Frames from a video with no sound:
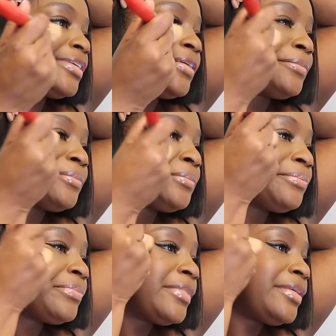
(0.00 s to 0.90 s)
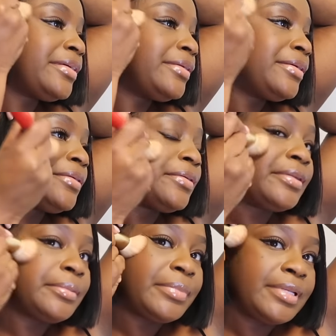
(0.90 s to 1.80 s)
it
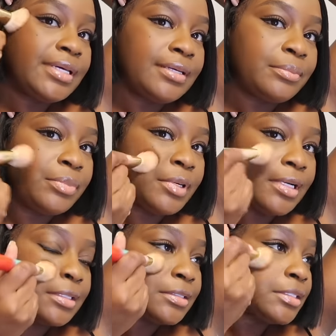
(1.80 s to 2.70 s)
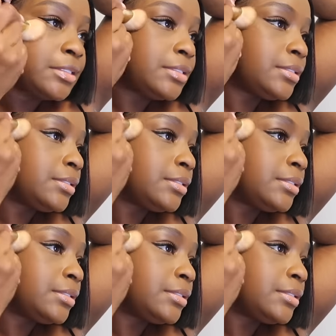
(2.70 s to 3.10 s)
on a black brush.